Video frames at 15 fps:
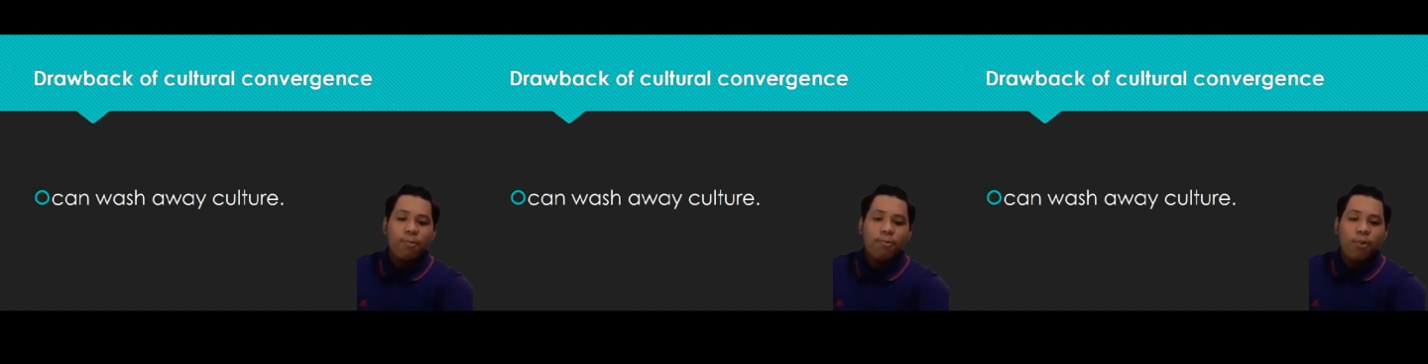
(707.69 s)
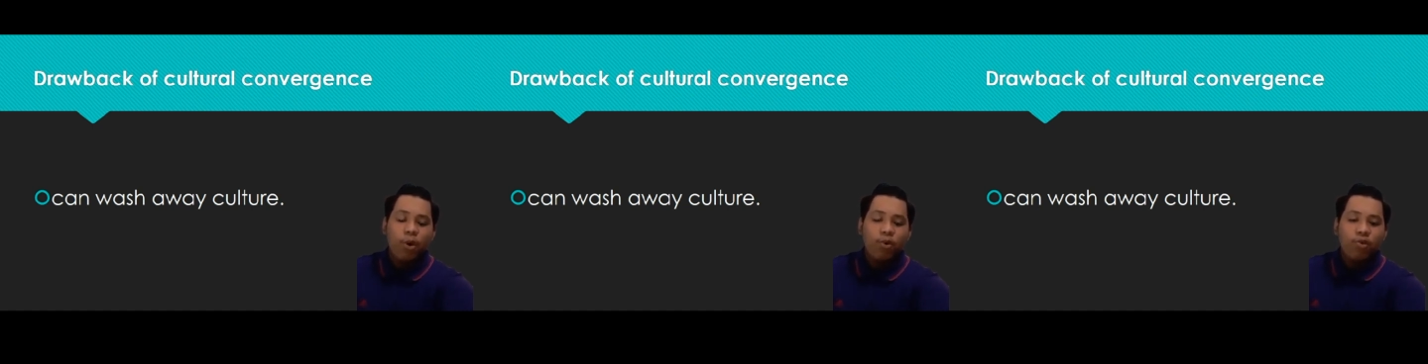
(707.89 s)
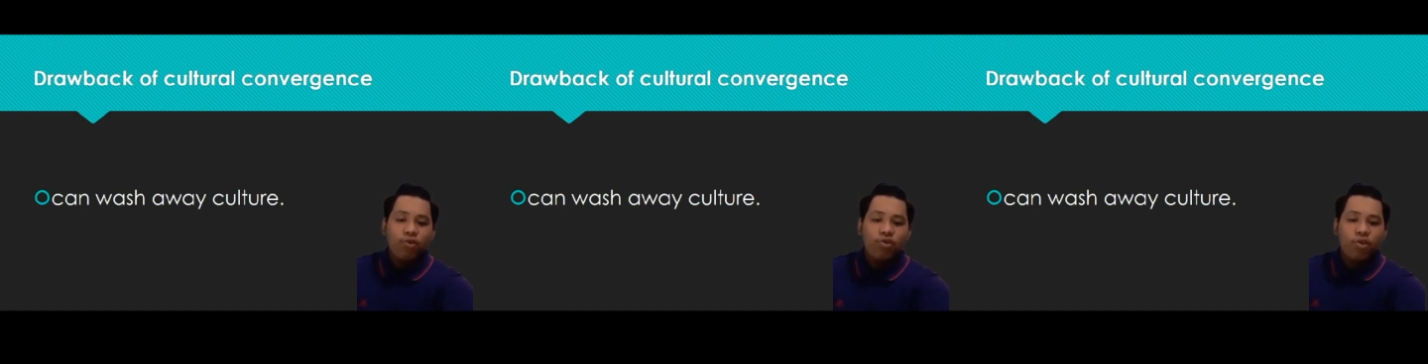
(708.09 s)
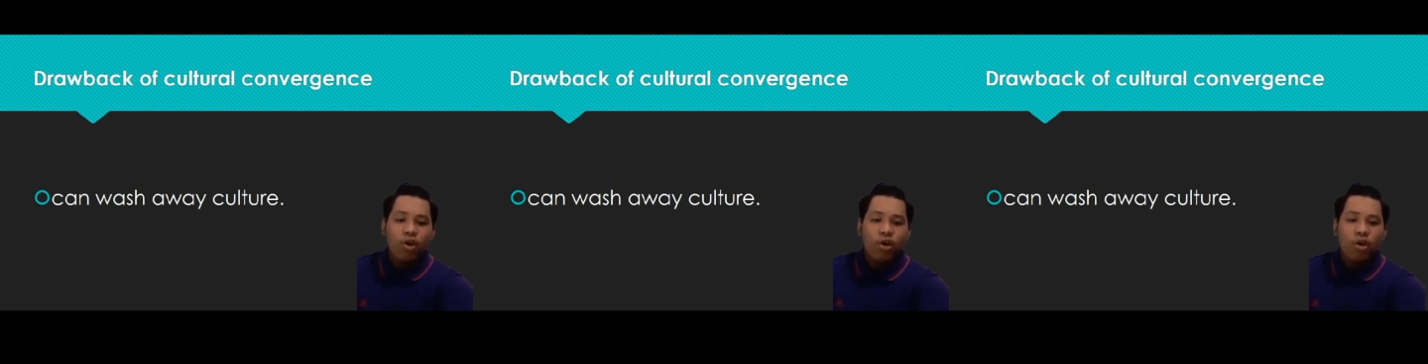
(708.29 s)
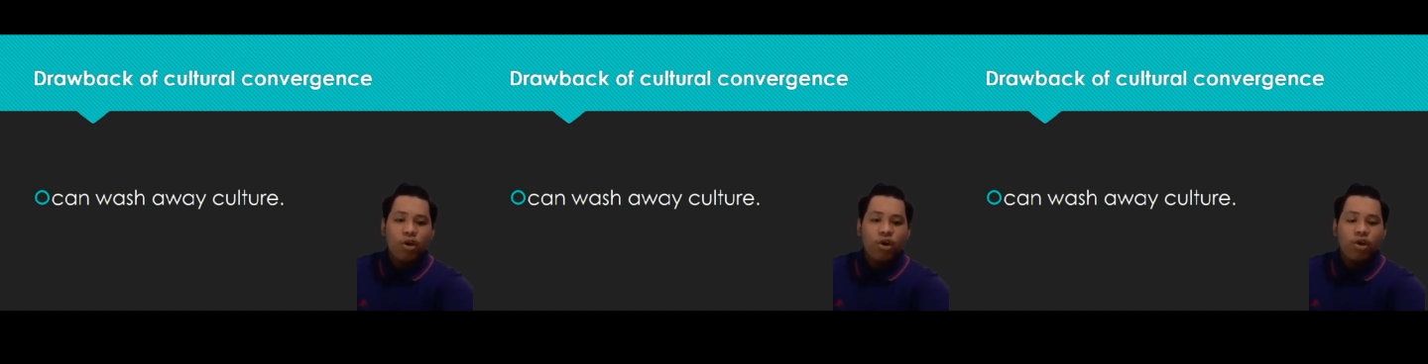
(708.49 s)
posts
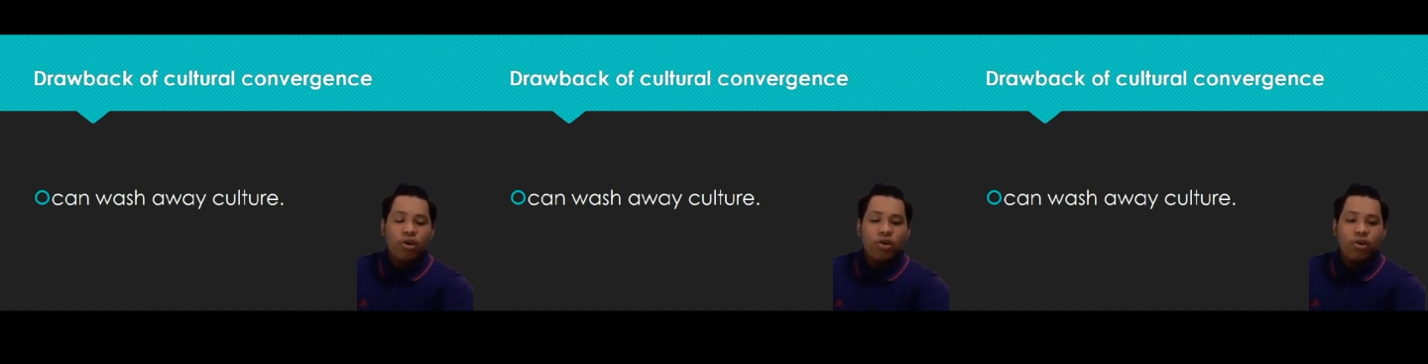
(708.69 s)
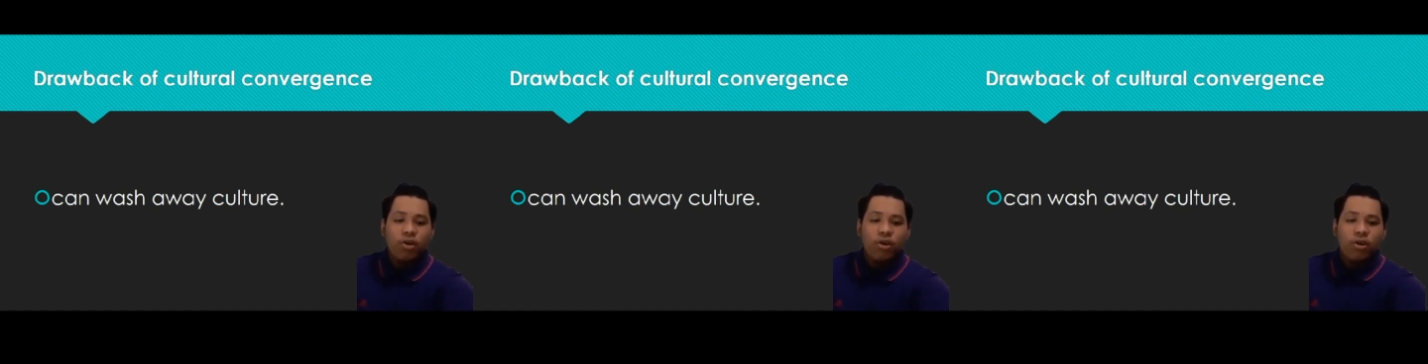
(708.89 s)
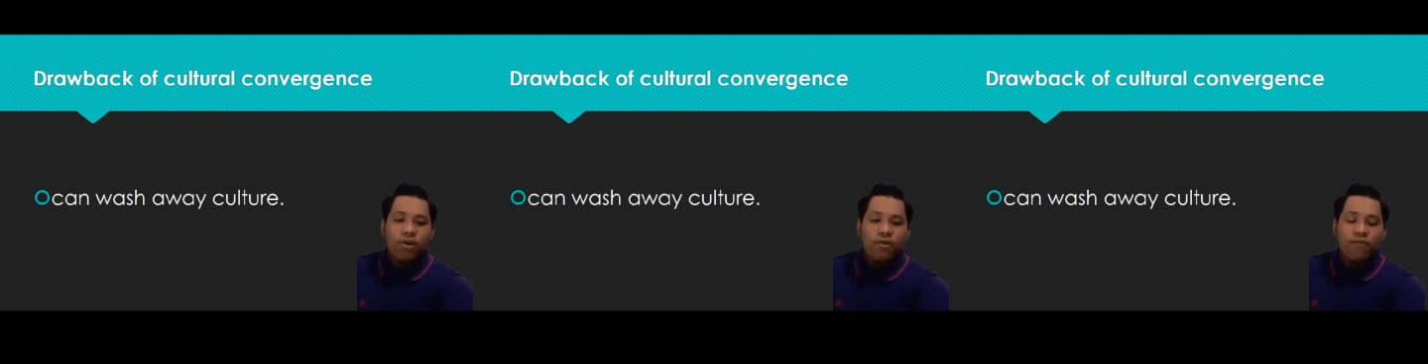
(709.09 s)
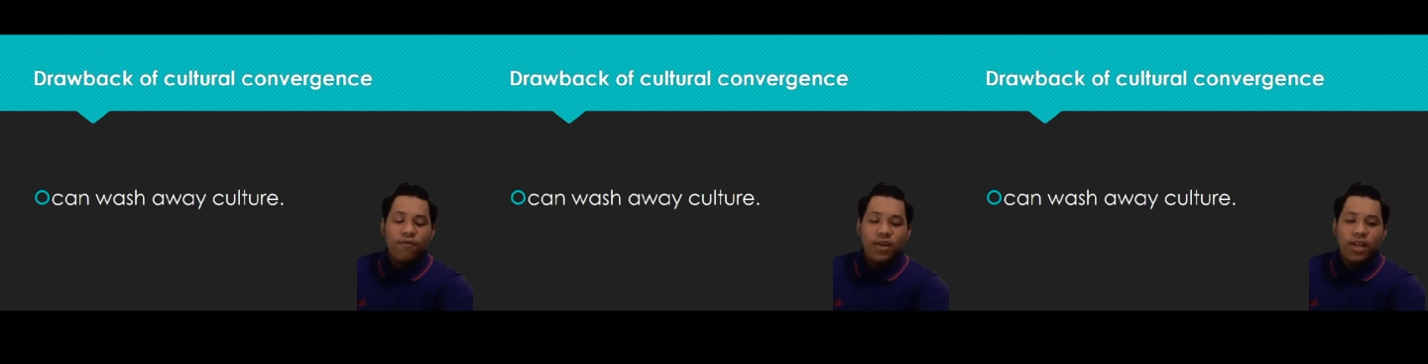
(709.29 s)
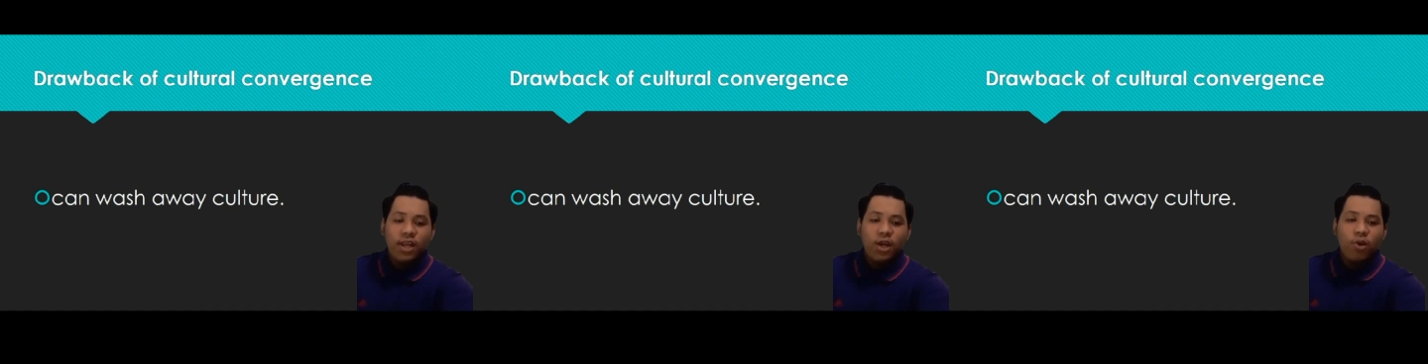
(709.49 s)
or
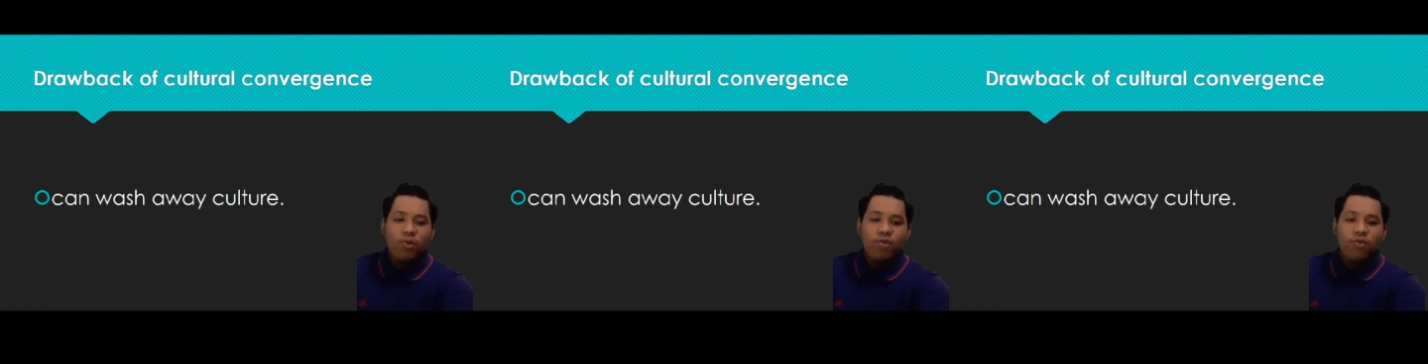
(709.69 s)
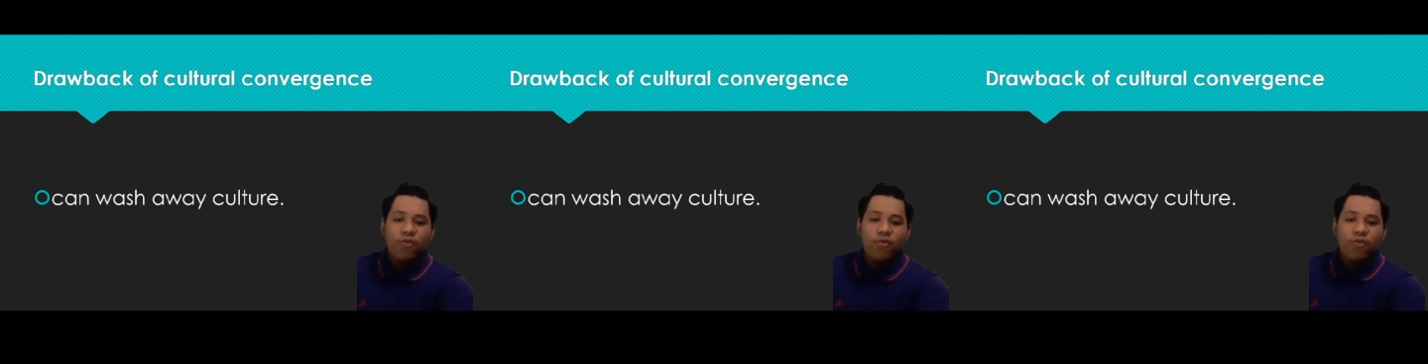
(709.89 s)
videos